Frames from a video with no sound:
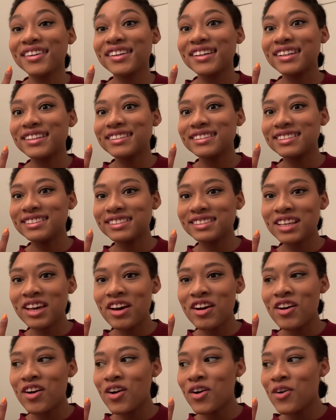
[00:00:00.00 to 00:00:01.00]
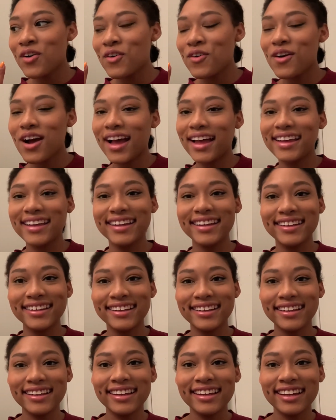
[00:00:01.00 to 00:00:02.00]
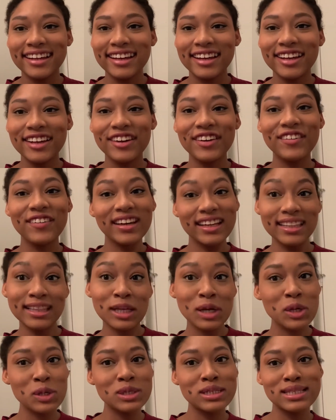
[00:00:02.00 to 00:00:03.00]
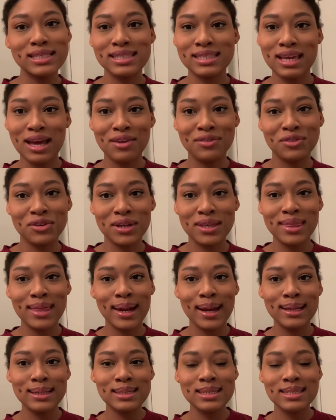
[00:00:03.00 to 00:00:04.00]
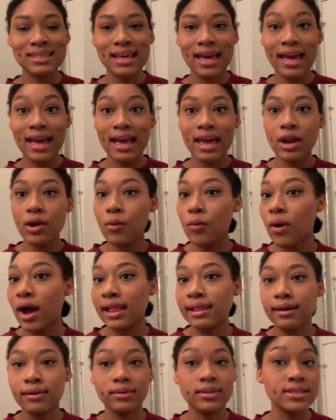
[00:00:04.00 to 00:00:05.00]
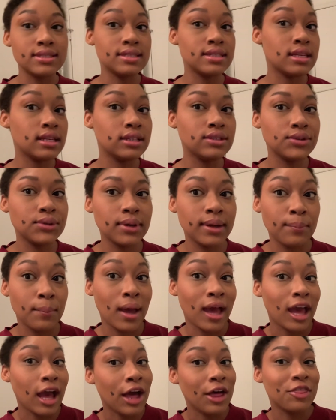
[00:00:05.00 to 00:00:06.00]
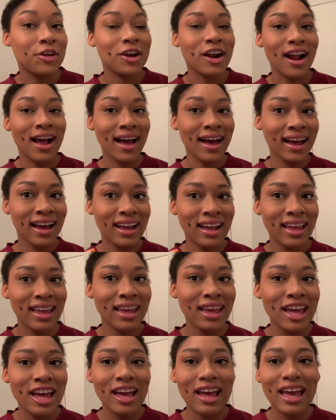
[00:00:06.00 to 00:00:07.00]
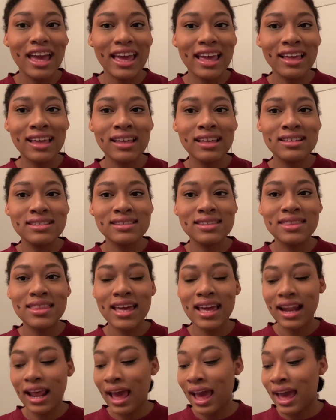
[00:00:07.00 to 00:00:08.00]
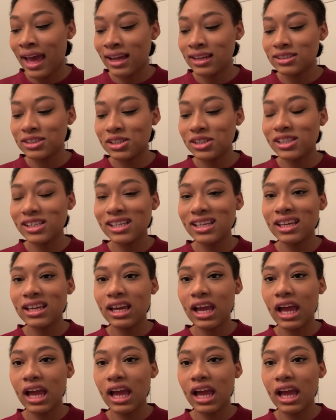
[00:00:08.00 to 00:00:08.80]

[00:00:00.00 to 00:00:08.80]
So, quick little discovery that I just had while I was doing my other eye is that actually,